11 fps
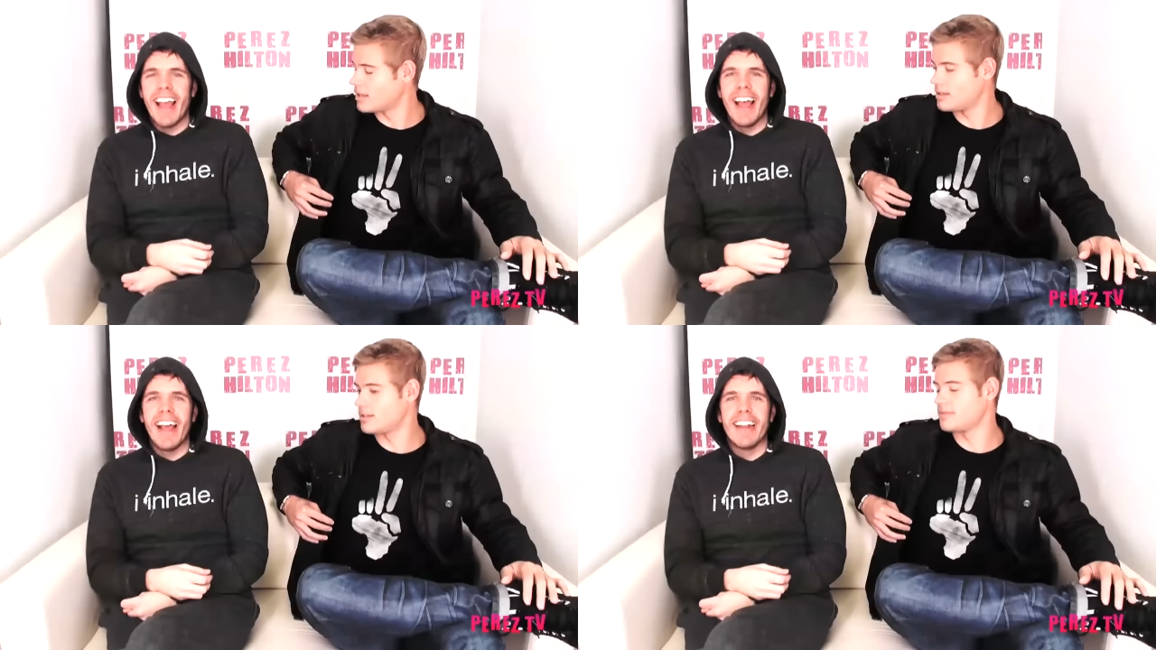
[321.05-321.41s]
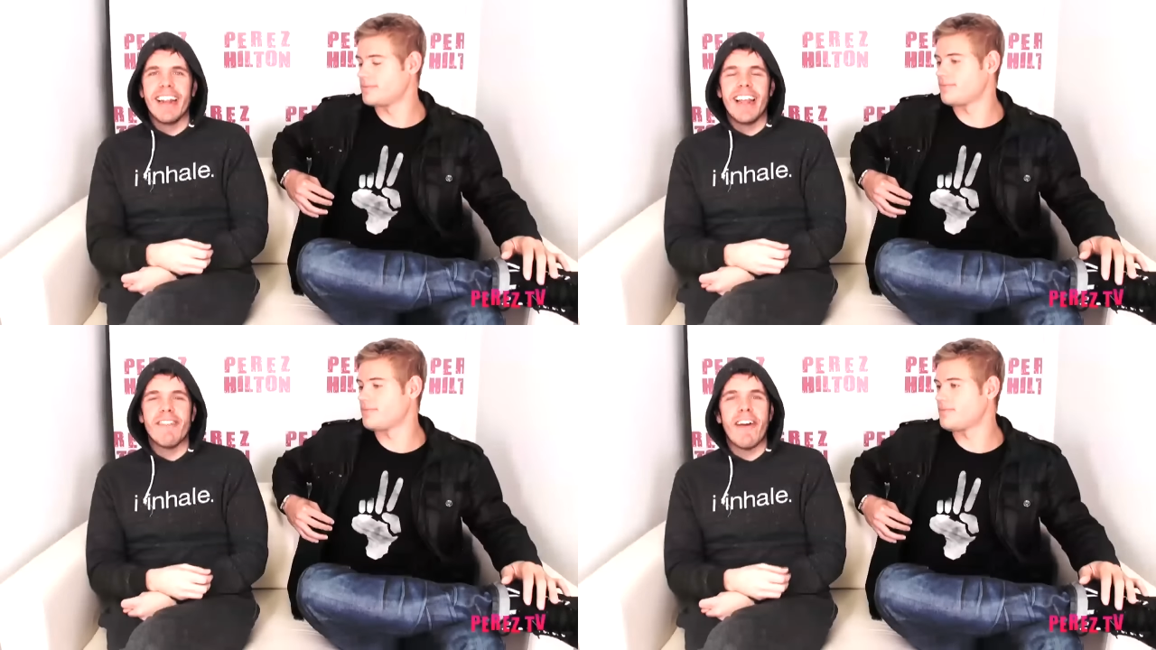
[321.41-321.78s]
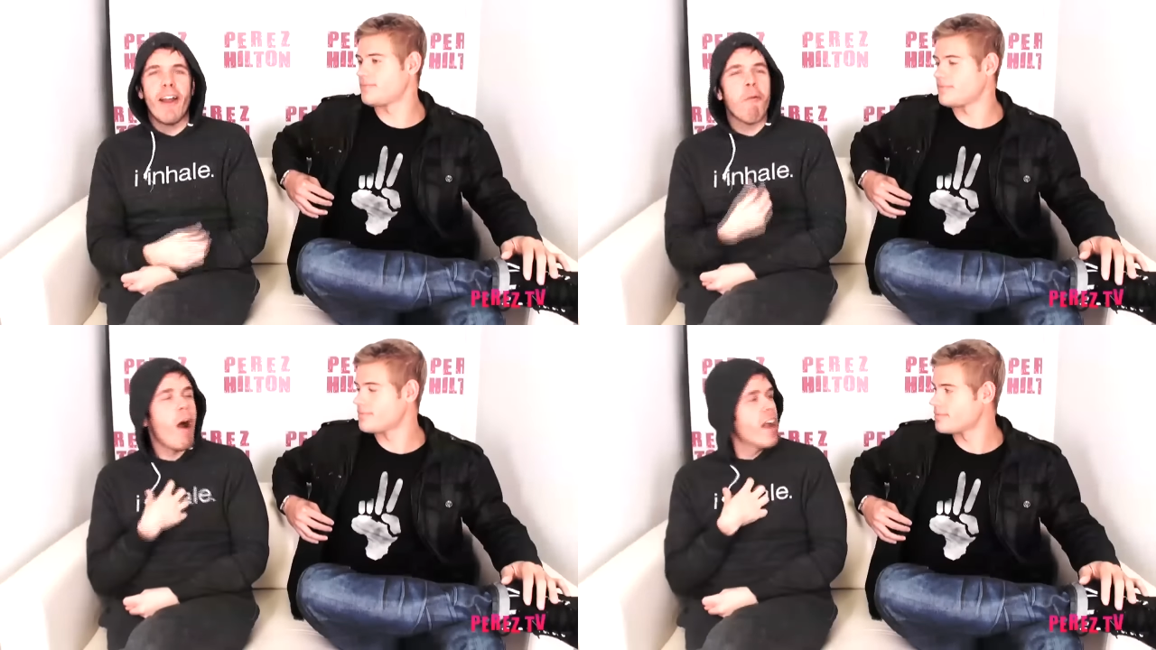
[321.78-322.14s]
Speaker 1: And
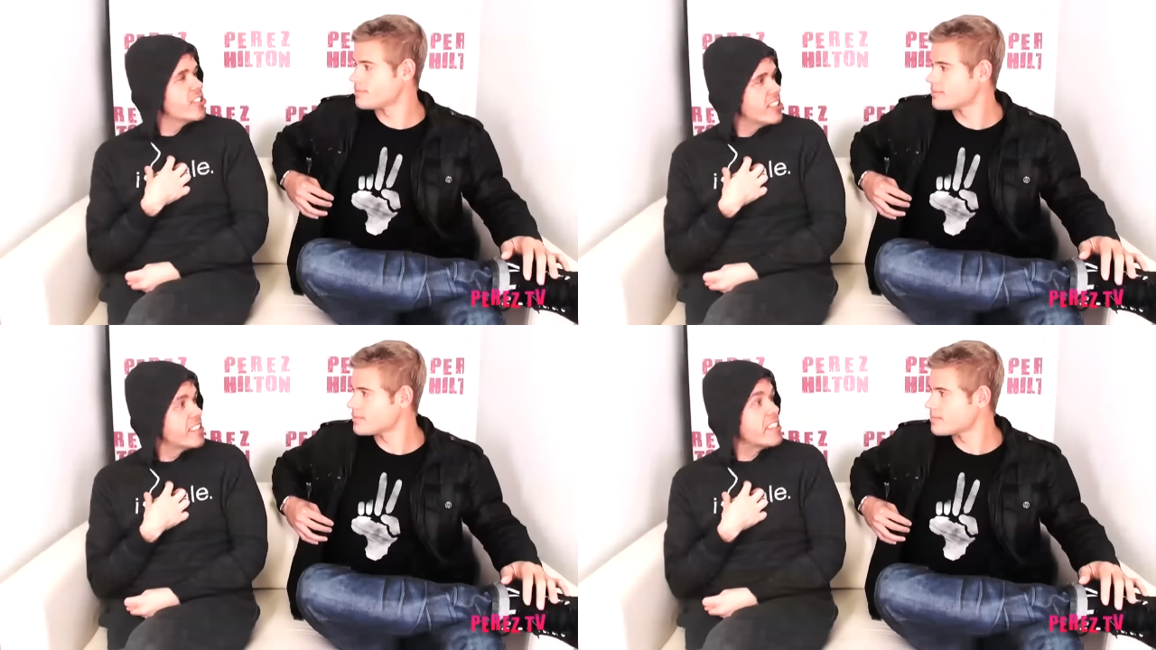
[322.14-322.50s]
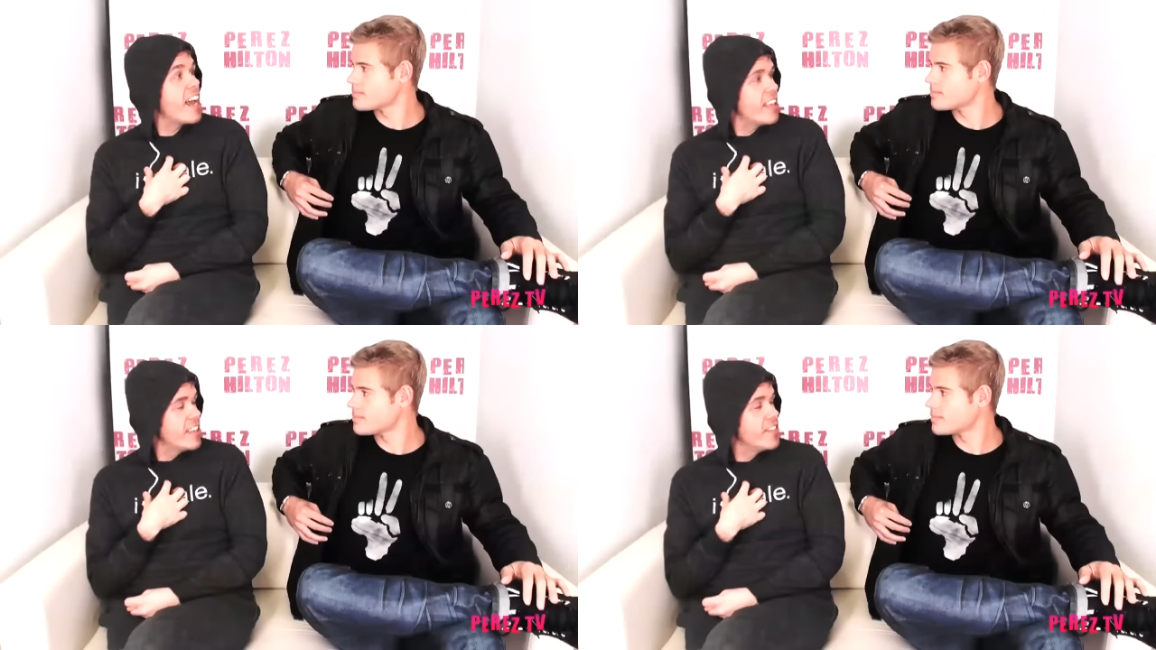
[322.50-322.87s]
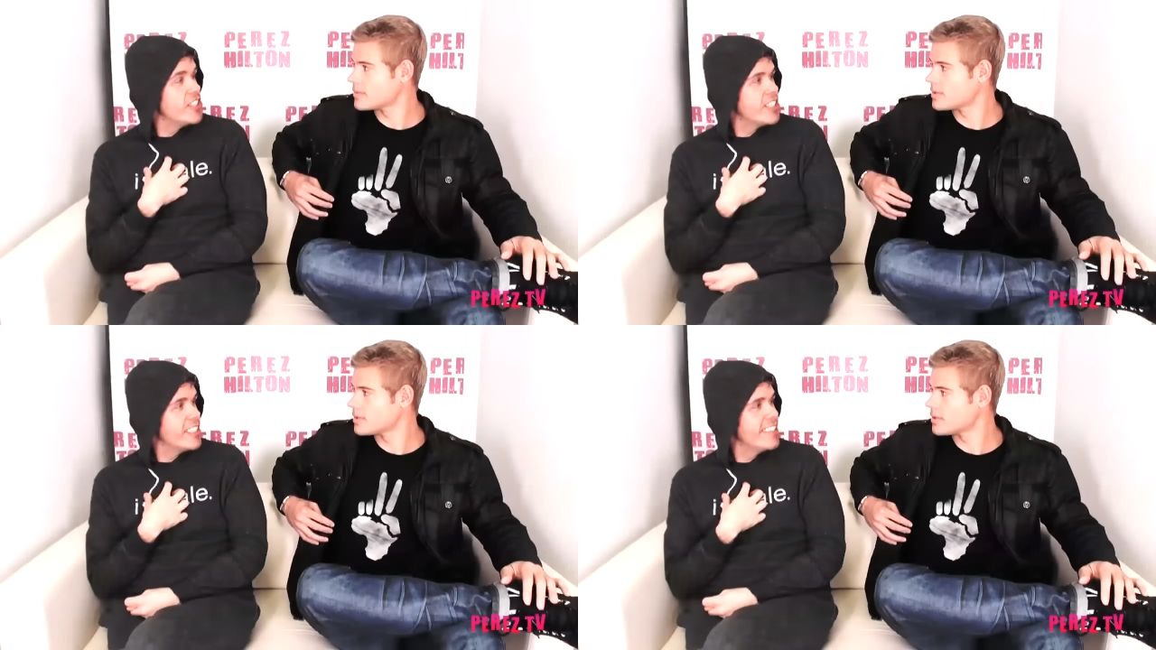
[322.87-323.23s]
if I watched
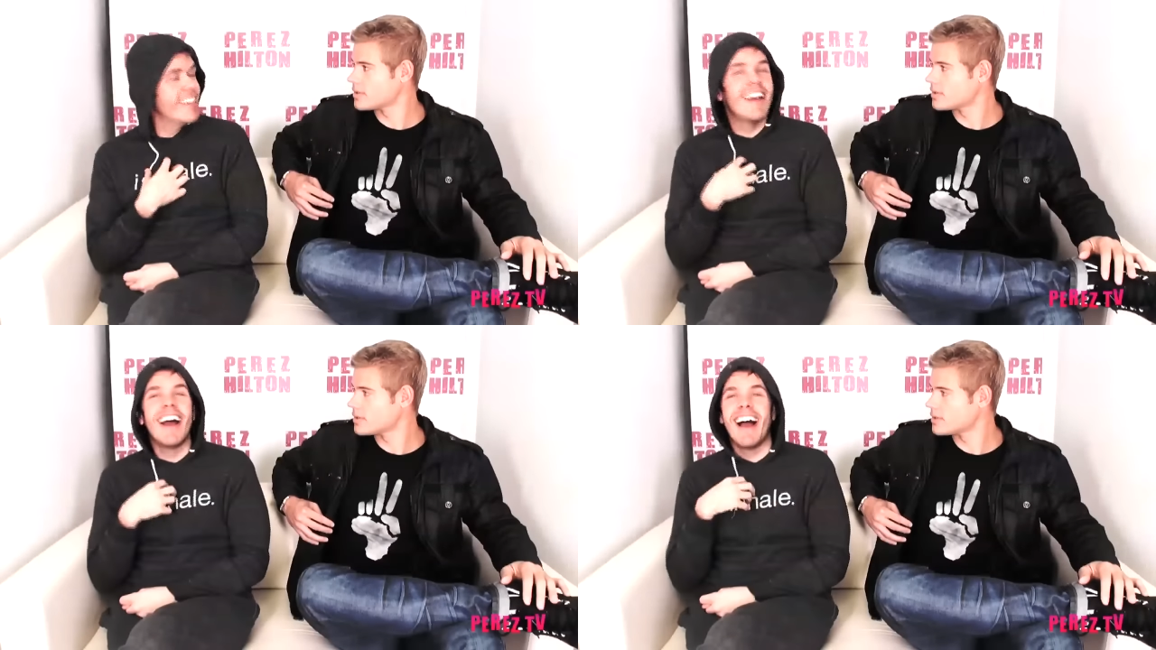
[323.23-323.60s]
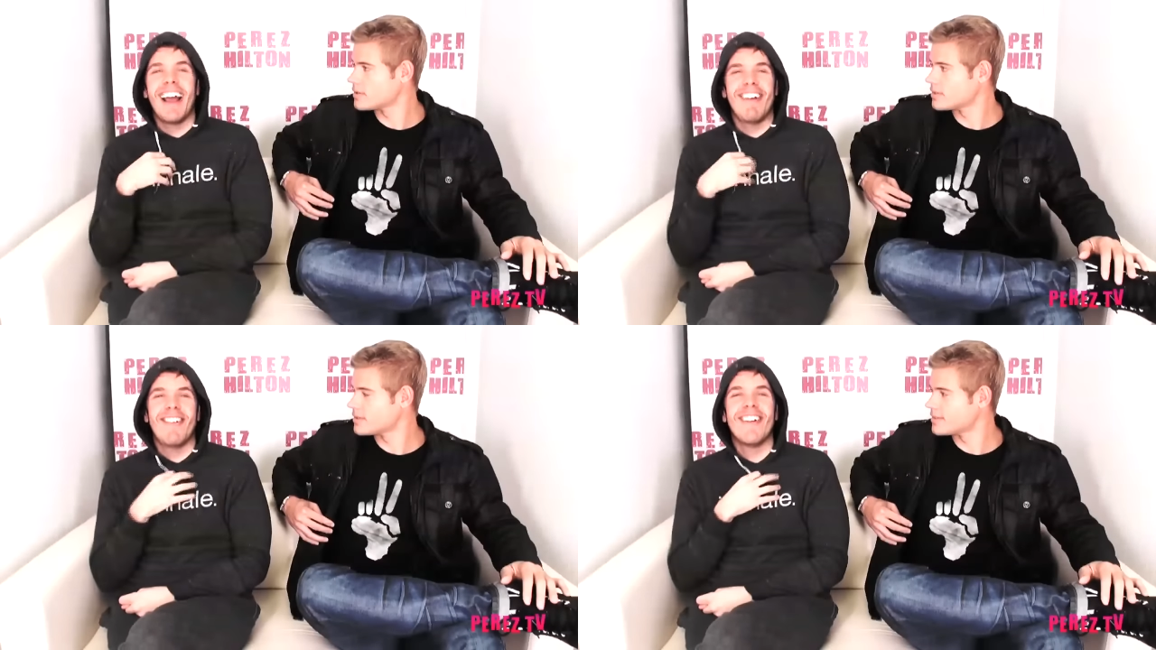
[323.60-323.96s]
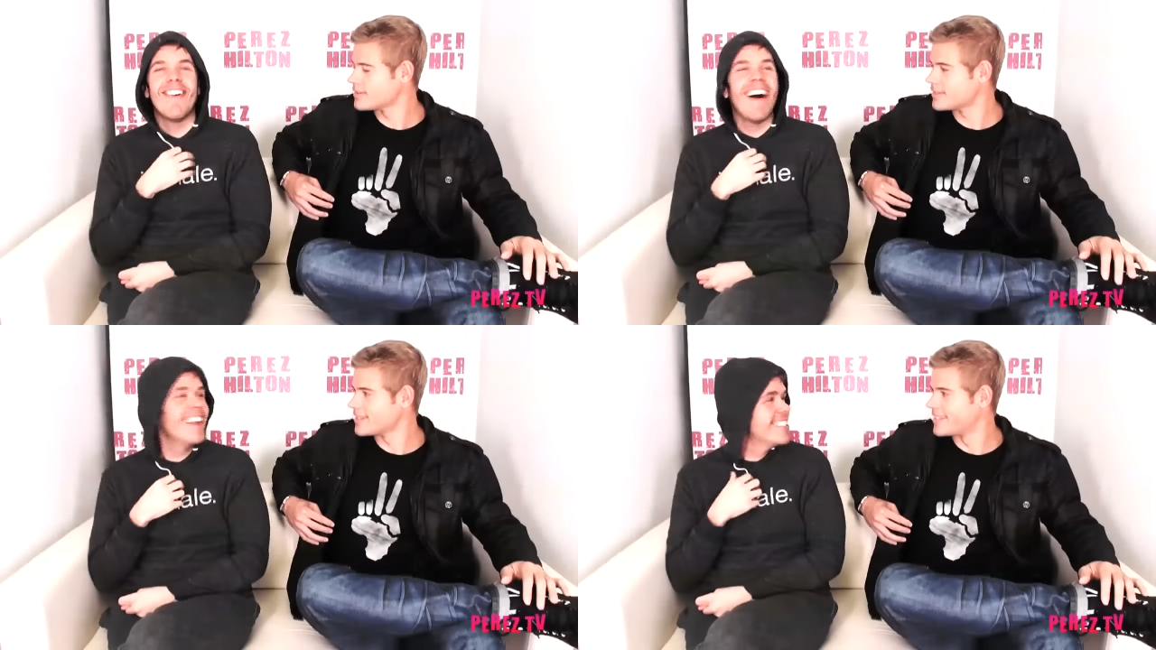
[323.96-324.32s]
television, I
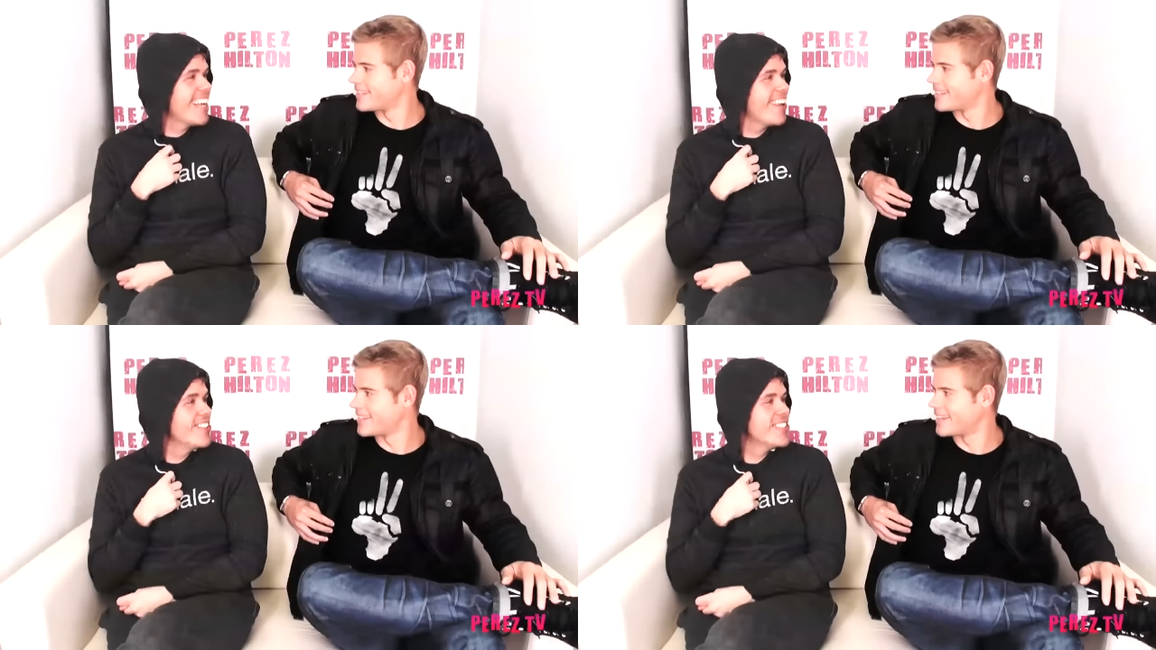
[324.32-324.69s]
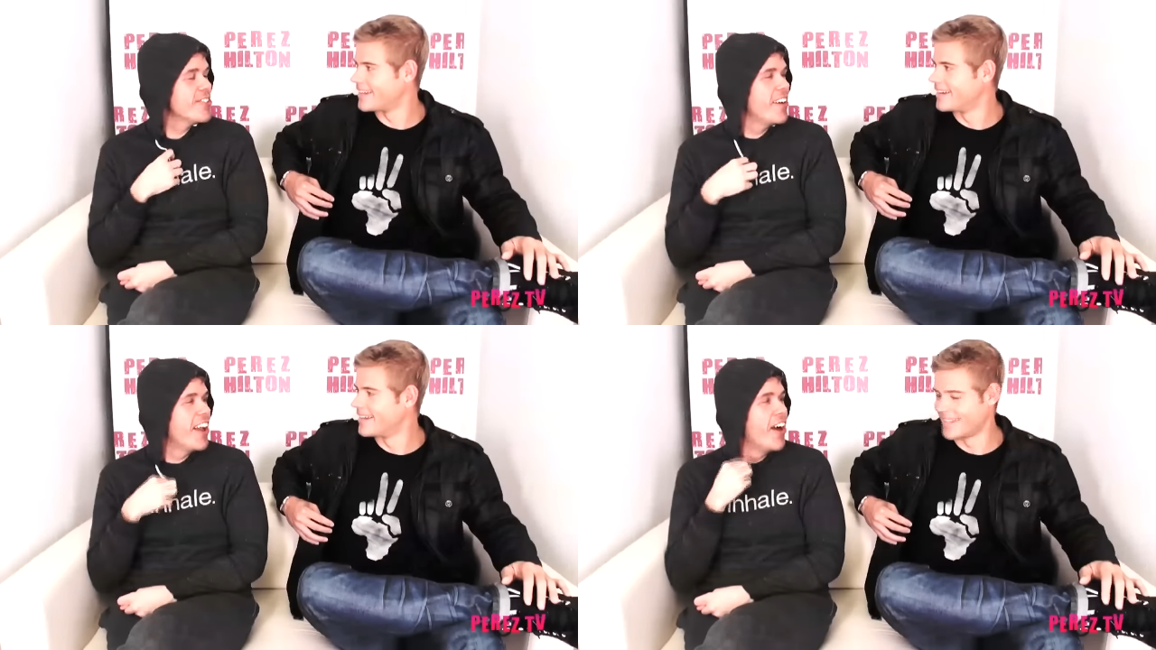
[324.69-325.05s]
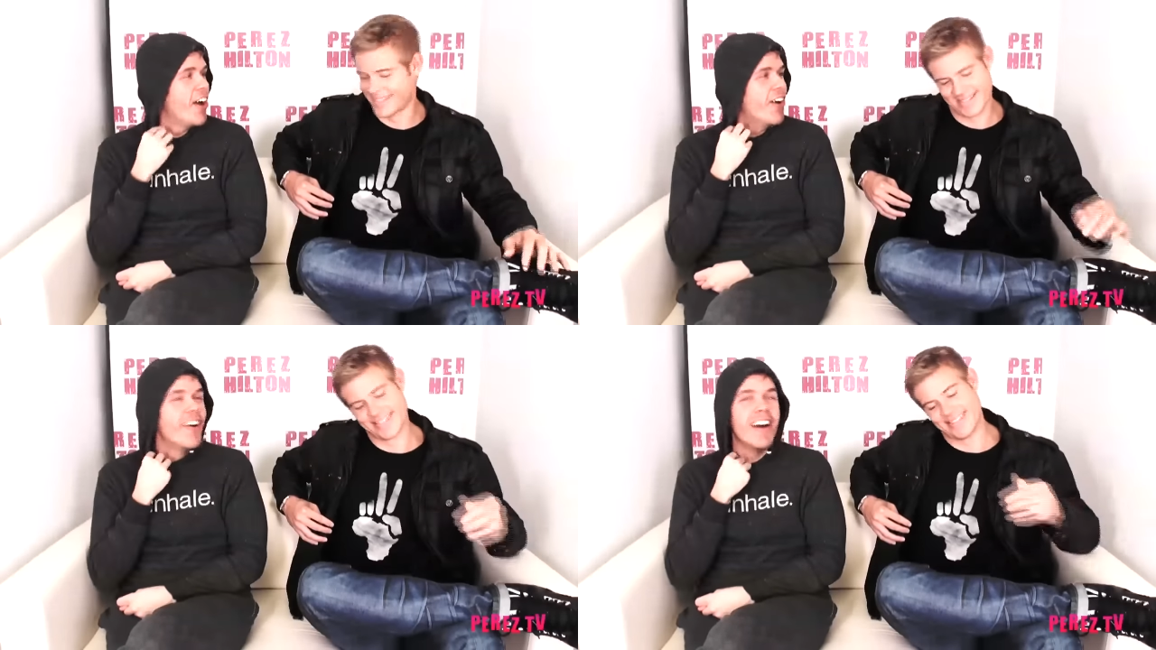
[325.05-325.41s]
would watch
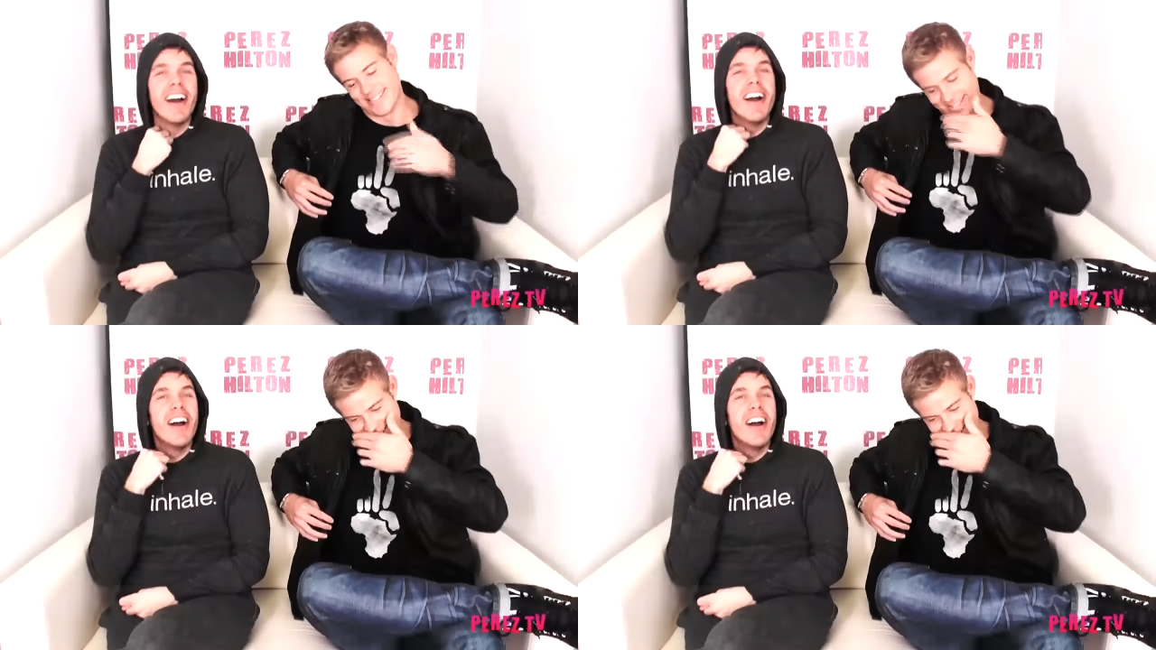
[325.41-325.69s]
90210.